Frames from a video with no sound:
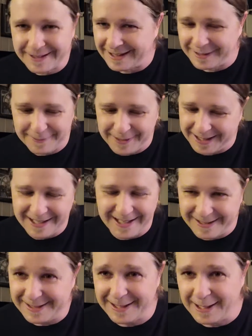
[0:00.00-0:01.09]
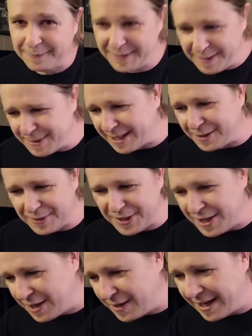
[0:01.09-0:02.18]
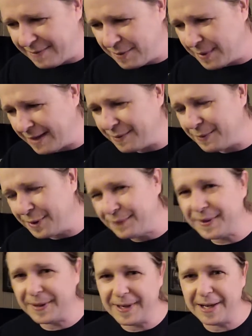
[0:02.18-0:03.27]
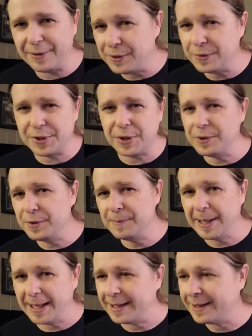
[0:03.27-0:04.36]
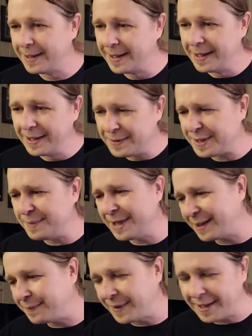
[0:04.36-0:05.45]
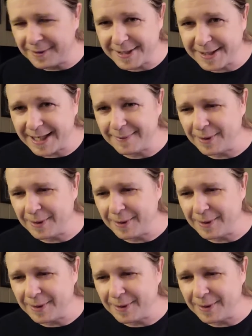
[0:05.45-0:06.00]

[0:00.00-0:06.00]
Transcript: I love that kind of stuff. Seems like there's, you know, we haven't really figured out who's who, but there's some like Varys type.